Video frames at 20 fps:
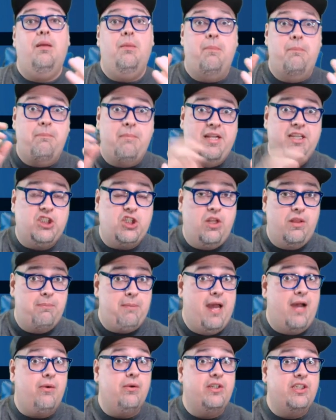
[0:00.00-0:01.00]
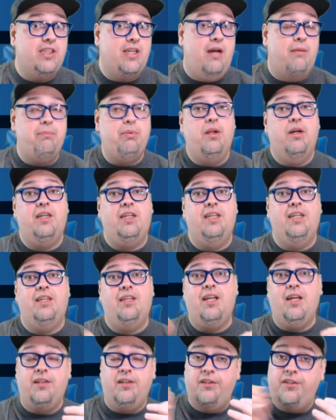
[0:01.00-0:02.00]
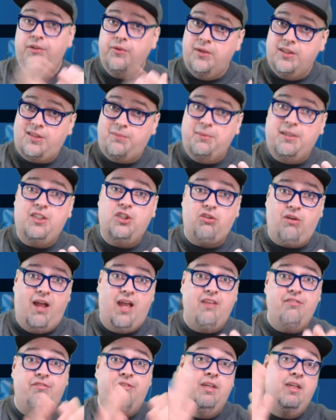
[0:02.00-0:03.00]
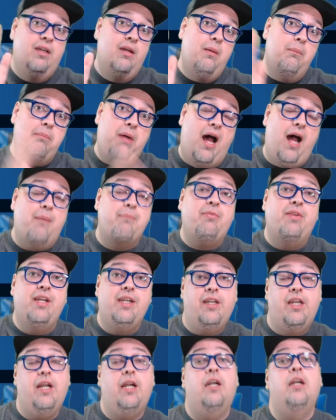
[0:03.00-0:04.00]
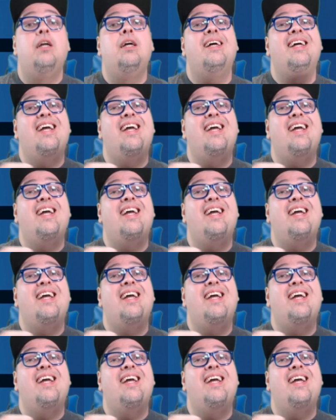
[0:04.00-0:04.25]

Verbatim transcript: make sure the power is not plugged in, get your USB drive popped in there,